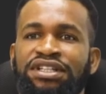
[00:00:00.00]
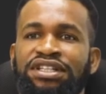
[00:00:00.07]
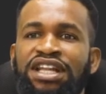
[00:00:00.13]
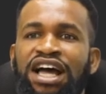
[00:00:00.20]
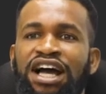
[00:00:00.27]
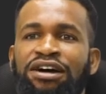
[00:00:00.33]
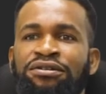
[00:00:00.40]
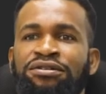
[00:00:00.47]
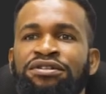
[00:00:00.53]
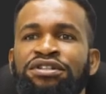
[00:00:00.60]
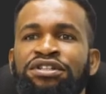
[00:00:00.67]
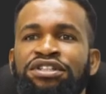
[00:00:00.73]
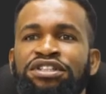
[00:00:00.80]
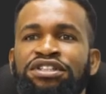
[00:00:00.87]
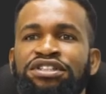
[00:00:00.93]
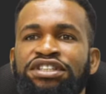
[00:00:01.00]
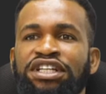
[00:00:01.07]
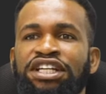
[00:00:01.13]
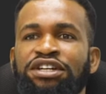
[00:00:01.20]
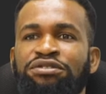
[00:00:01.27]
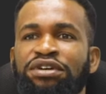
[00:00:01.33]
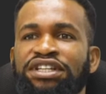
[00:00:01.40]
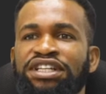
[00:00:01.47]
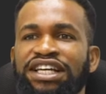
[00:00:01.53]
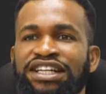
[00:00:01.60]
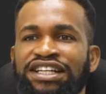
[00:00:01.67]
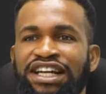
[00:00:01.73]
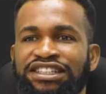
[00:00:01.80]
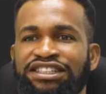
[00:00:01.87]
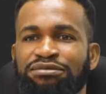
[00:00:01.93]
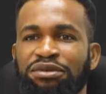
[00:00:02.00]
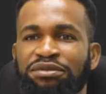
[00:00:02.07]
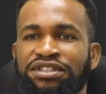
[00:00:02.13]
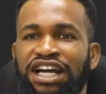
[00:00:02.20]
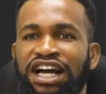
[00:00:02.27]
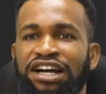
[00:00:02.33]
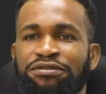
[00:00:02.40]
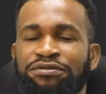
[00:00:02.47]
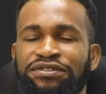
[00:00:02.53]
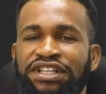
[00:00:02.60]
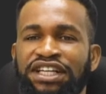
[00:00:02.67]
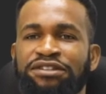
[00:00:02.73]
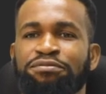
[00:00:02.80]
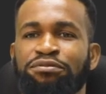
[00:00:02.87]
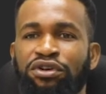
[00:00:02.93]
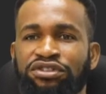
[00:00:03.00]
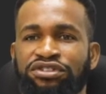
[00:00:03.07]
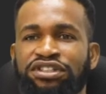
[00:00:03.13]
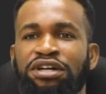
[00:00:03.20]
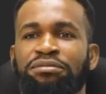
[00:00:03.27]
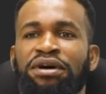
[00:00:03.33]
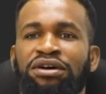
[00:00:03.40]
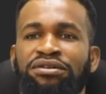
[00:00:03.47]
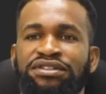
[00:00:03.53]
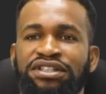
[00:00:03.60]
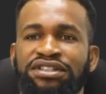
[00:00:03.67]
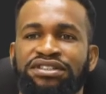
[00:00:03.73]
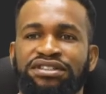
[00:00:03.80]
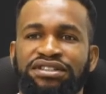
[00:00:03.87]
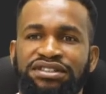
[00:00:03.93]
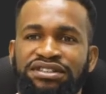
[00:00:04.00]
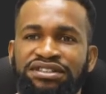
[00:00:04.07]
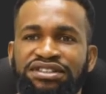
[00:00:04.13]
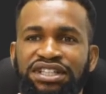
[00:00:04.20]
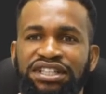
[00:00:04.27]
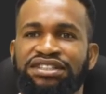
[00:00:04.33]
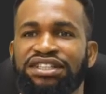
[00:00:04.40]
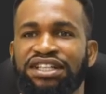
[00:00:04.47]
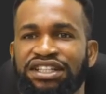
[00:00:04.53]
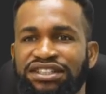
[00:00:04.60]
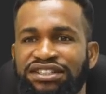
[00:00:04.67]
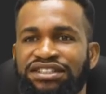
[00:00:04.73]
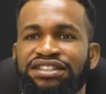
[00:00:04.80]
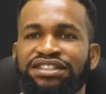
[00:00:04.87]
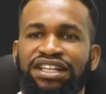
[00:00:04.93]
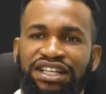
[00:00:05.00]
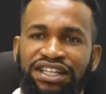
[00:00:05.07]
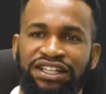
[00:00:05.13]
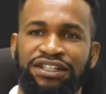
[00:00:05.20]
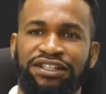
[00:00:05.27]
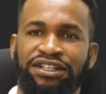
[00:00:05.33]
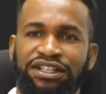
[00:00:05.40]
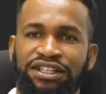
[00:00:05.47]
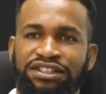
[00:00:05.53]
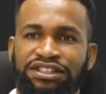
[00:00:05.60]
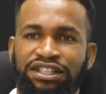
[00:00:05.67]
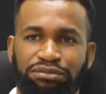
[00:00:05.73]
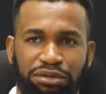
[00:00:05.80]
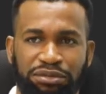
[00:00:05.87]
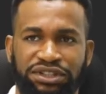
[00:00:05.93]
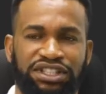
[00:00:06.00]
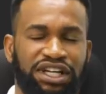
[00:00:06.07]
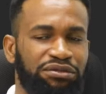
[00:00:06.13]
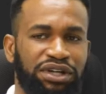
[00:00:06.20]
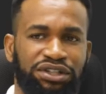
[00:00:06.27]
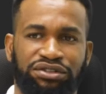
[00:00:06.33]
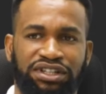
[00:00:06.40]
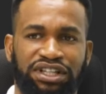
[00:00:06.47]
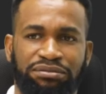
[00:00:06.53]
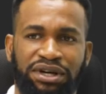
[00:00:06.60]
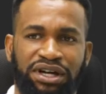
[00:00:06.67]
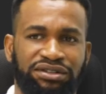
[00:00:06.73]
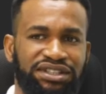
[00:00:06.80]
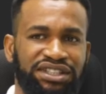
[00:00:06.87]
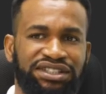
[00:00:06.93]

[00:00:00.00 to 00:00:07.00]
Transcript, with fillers: Now, the liquid in glass thermometer, I've said much about this. This is the thermometer we are talking about.